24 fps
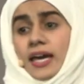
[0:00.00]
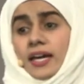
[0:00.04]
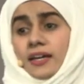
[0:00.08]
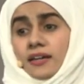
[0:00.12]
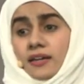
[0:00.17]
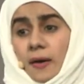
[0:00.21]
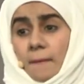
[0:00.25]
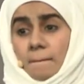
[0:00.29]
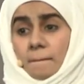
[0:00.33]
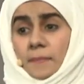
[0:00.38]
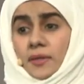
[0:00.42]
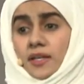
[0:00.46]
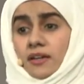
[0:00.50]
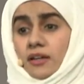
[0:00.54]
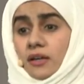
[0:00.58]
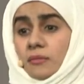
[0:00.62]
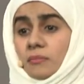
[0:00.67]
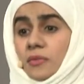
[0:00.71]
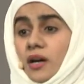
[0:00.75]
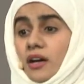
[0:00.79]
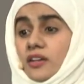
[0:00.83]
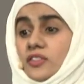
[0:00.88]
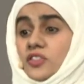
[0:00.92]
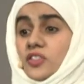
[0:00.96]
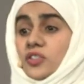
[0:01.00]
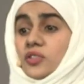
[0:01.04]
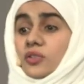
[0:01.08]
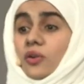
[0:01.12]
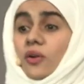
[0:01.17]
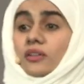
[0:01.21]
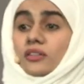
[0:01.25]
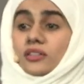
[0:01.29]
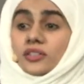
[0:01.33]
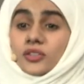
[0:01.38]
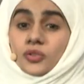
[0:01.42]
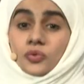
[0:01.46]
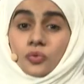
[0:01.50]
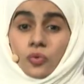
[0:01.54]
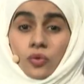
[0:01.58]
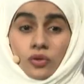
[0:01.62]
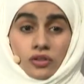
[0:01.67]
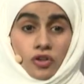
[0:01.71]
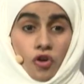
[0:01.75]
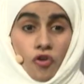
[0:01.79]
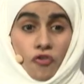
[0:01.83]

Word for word: can become a solid wall